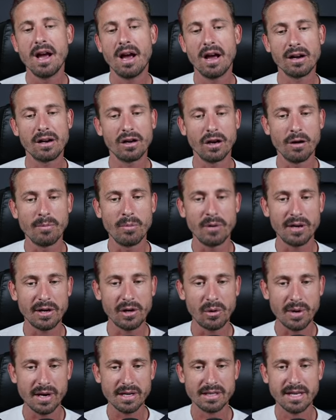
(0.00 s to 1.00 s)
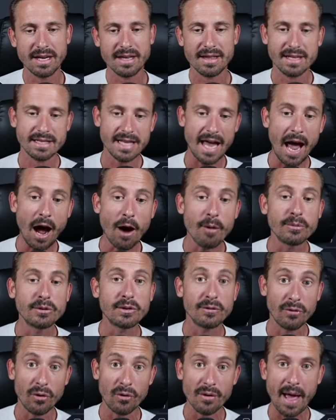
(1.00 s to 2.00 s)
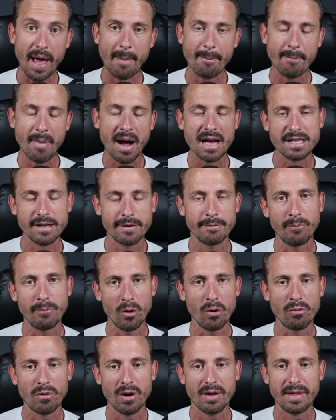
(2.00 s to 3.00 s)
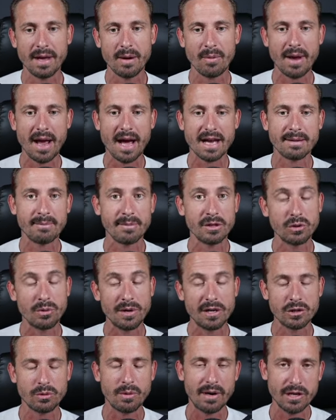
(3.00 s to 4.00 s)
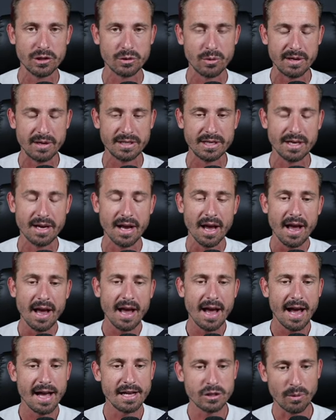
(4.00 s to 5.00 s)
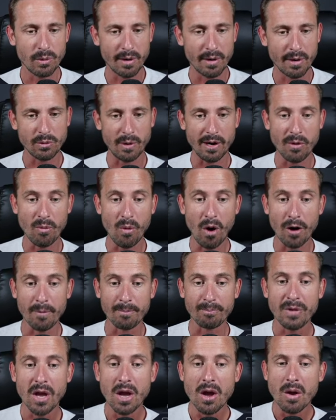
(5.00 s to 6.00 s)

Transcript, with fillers: Uh, global liquidity, and this helped for that massive bull run that we had in between 2020 and 2021.